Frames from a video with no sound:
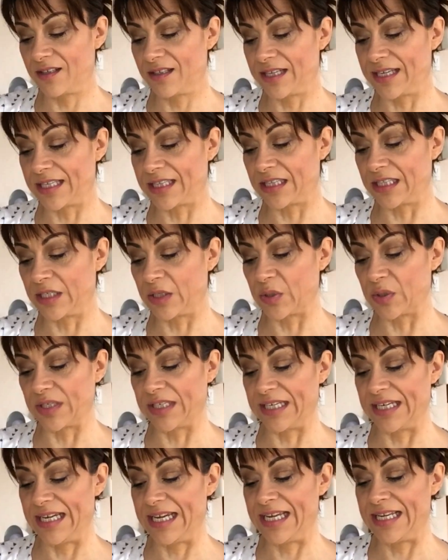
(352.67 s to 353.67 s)
like,
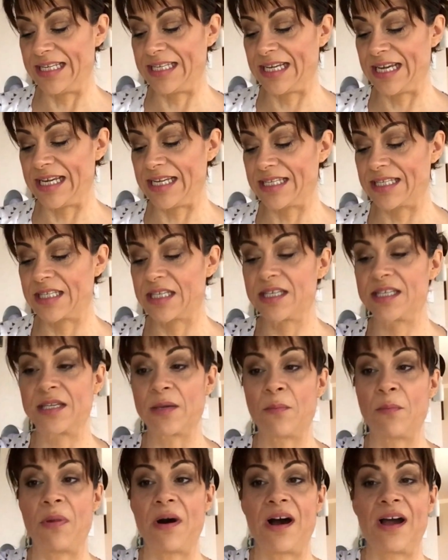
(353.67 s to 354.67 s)
literally it takes
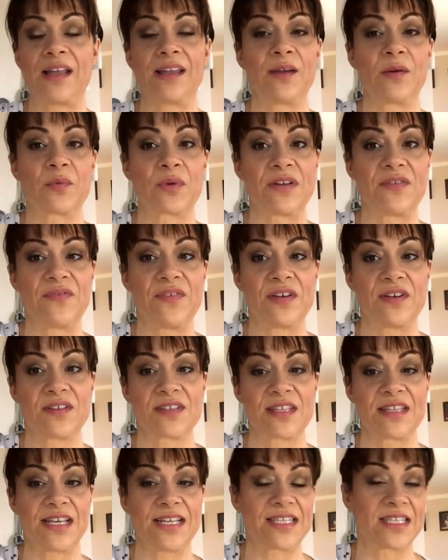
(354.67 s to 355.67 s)
some pilot
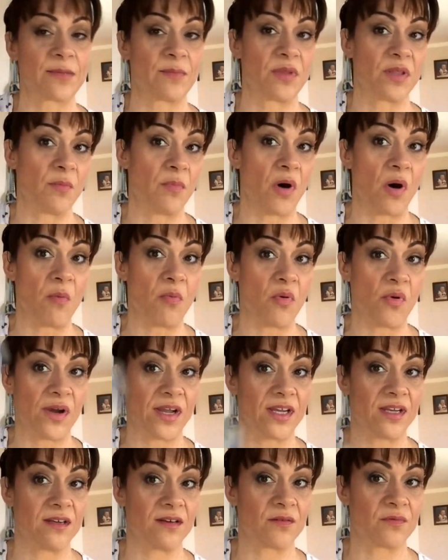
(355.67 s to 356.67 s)
refills, and that's some of the
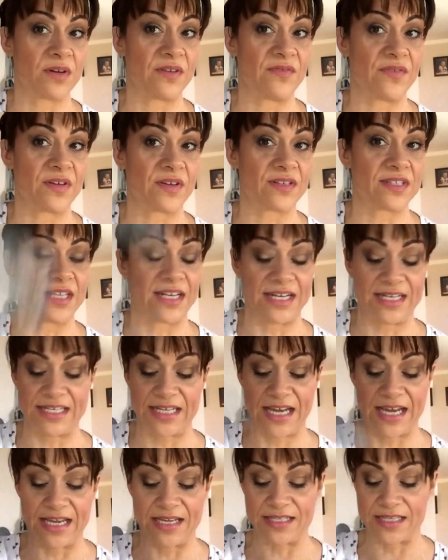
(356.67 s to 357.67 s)
ballpoint refills that it
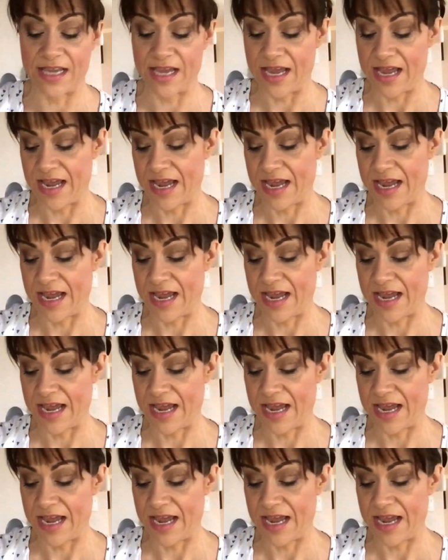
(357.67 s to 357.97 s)
takes.